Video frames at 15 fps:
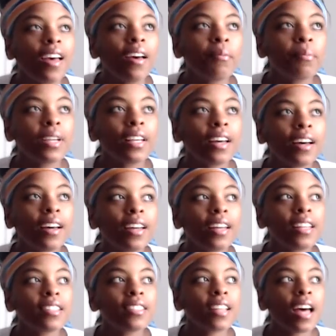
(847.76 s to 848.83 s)

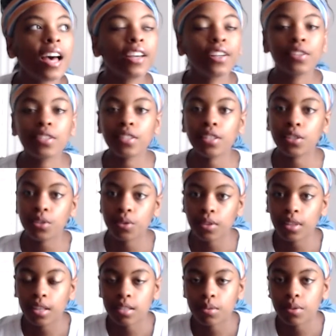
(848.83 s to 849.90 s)
Because I used to do
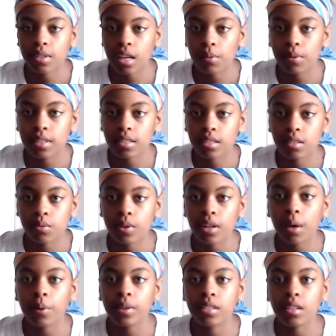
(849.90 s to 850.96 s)
this when I
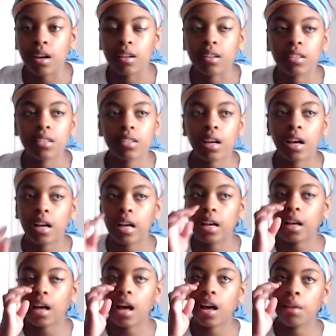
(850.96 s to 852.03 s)
was young.
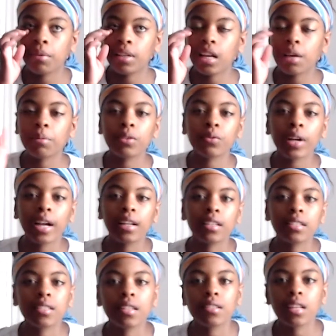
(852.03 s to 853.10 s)
I mean, I've been writing
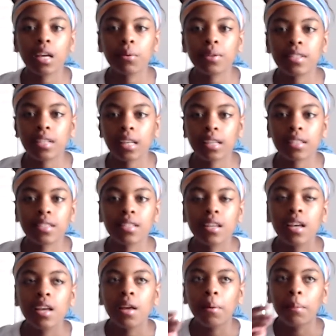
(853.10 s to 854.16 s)
since I was 6.
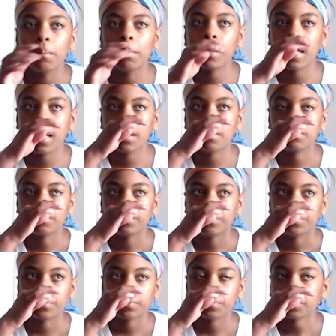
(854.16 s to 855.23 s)
But
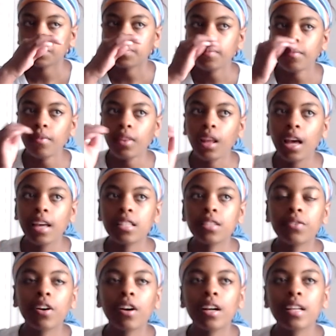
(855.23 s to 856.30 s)
as
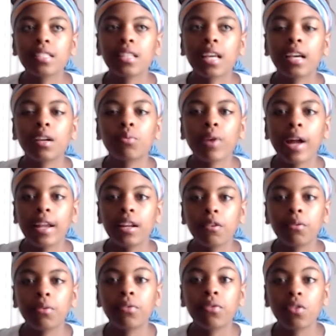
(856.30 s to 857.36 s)
far as, like, writing
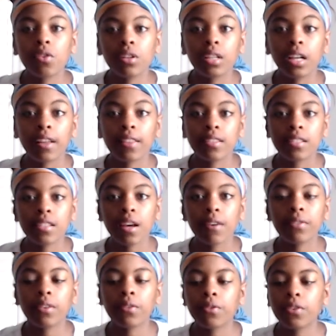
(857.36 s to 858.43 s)
full-length stuff,
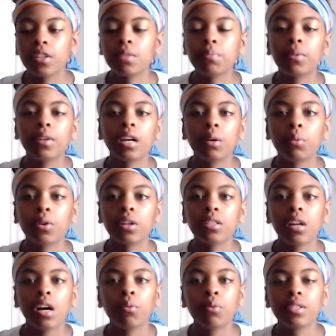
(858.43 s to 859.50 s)
the first book I worked
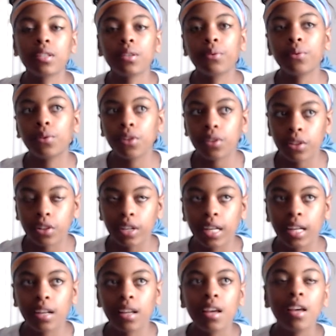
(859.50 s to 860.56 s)
on was in the 4th grade.